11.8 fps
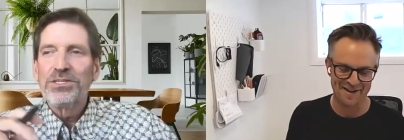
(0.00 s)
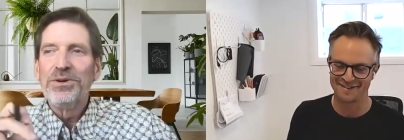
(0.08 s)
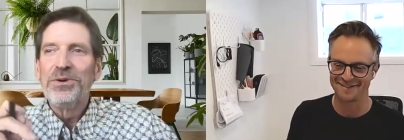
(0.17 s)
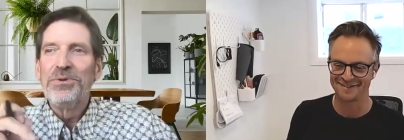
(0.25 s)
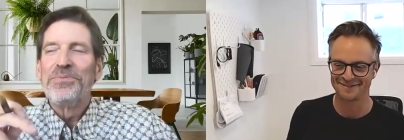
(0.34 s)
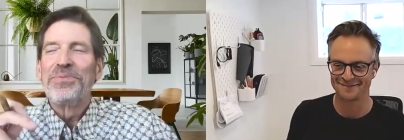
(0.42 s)
Speaker 1: Go so
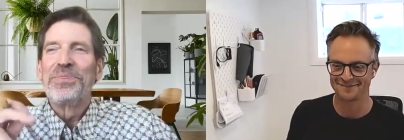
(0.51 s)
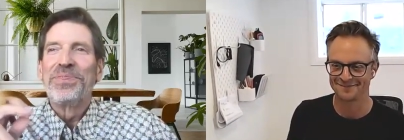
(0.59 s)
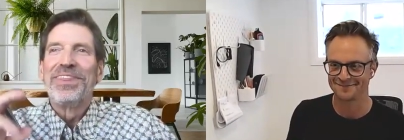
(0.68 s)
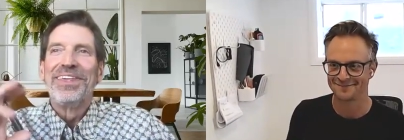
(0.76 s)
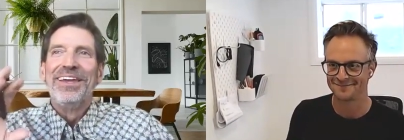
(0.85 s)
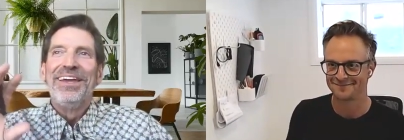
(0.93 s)
ahead.
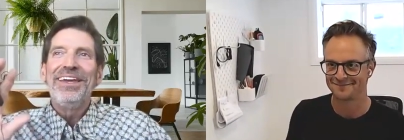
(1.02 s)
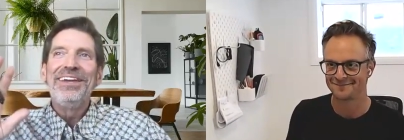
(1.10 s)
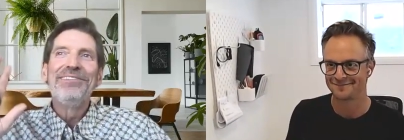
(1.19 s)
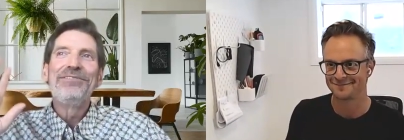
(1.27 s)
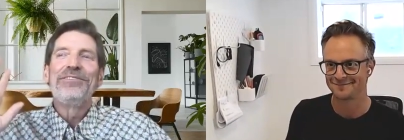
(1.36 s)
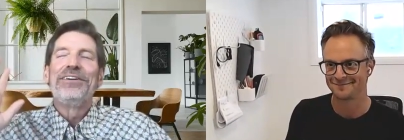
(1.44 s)

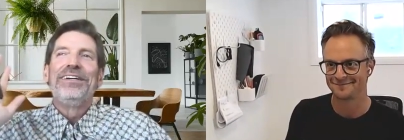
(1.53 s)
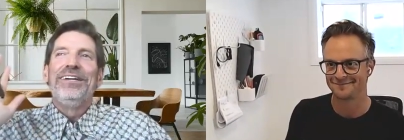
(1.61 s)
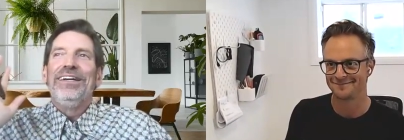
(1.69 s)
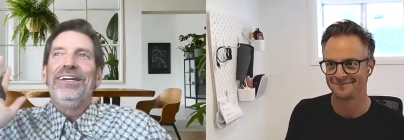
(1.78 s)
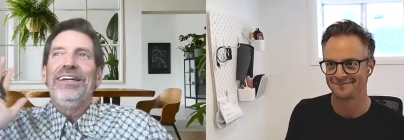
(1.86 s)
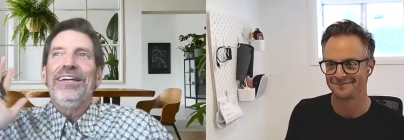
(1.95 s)
if
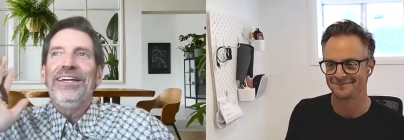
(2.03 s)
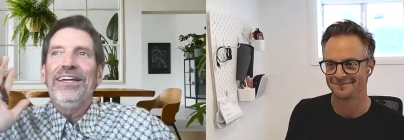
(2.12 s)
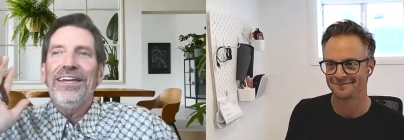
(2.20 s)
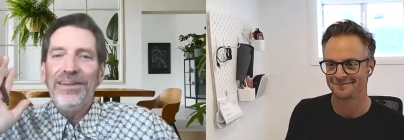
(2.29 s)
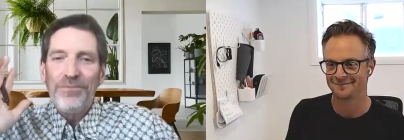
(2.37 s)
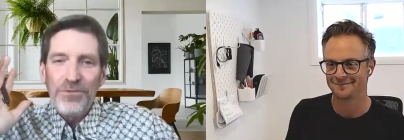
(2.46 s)

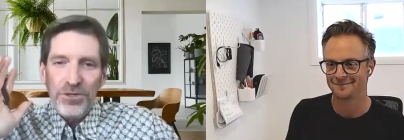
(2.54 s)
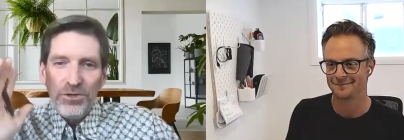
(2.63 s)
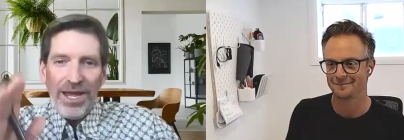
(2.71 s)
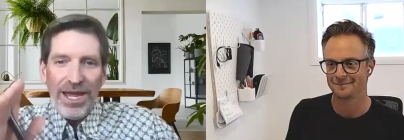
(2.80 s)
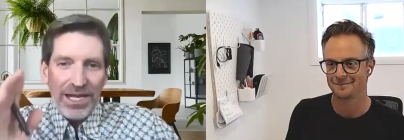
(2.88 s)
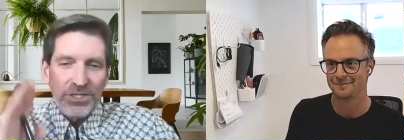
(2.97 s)
if
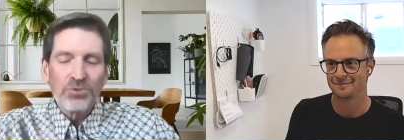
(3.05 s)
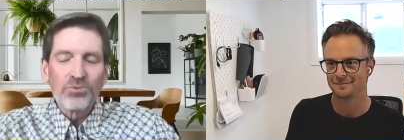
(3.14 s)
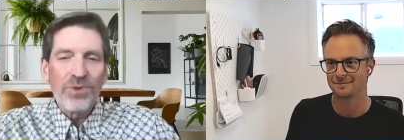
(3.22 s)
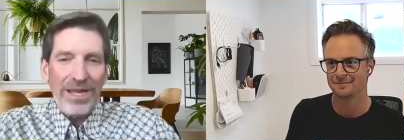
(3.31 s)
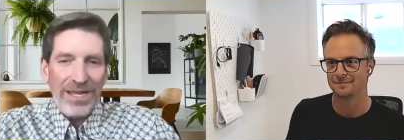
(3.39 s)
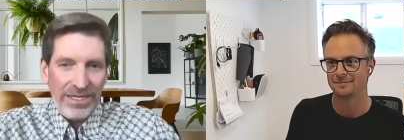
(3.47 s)
you had to
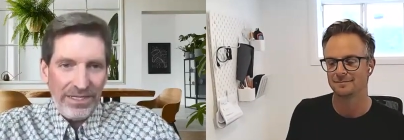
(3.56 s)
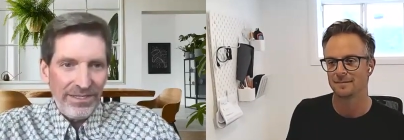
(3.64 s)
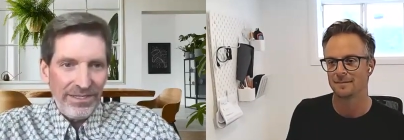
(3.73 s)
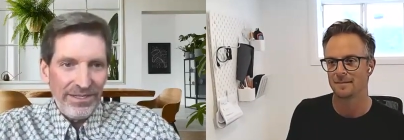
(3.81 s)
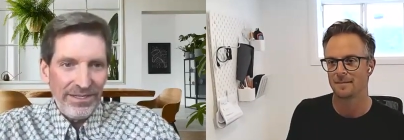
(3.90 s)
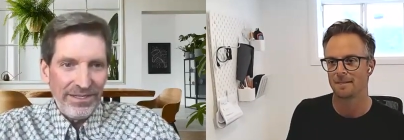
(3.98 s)

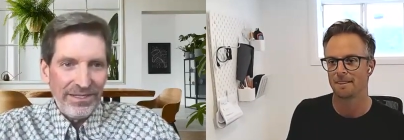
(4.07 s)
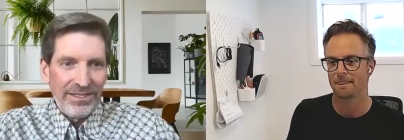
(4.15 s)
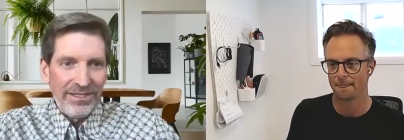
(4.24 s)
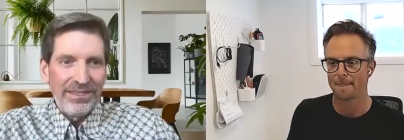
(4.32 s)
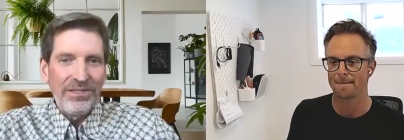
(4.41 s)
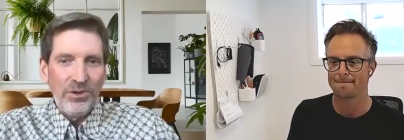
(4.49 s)
rate
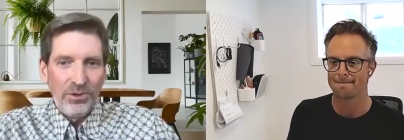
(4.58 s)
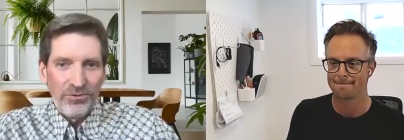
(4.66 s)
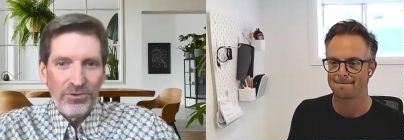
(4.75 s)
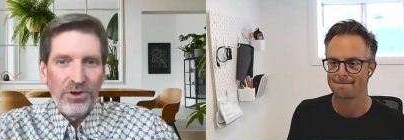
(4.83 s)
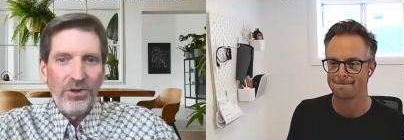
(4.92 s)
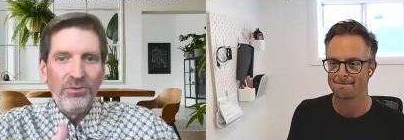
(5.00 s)
the
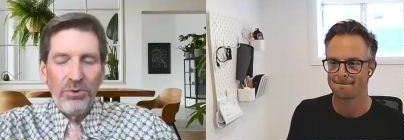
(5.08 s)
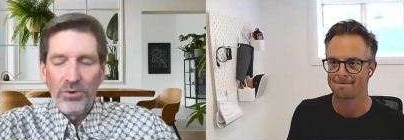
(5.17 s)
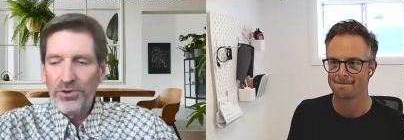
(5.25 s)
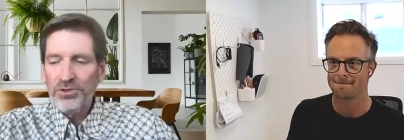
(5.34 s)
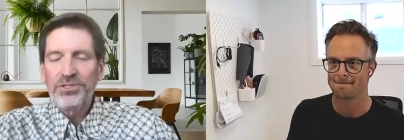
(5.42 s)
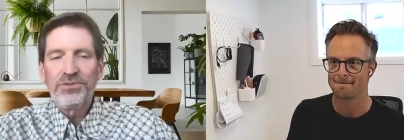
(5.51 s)
overall
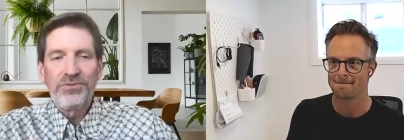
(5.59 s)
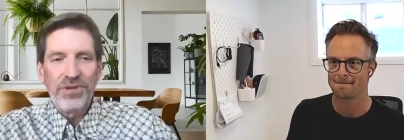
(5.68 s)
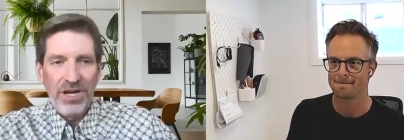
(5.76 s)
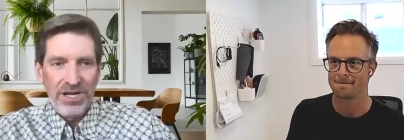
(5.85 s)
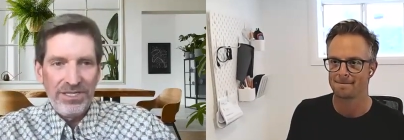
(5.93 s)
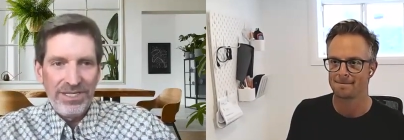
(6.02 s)
importance of
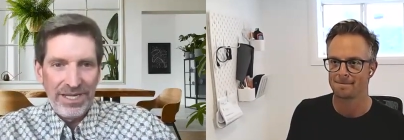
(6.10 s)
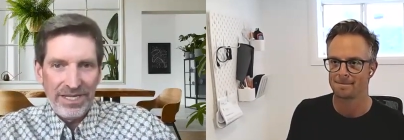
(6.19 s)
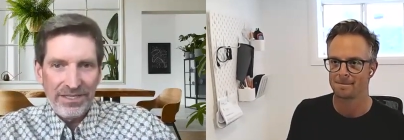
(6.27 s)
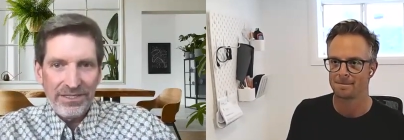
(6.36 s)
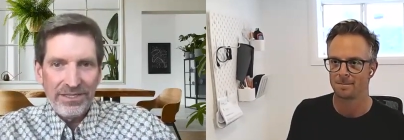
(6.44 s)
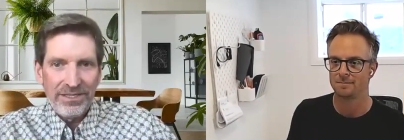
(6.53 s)

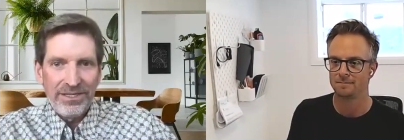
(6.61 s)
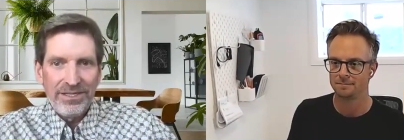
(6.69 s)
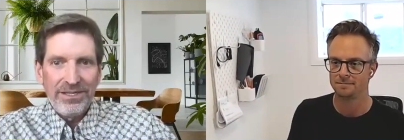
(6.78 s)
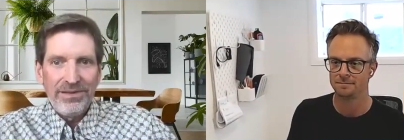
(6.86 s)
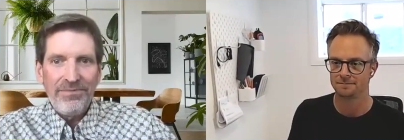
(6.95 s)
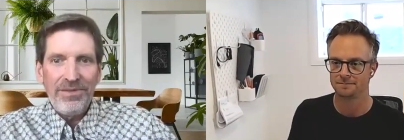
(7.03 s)
content
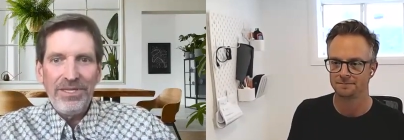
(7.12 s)
mm.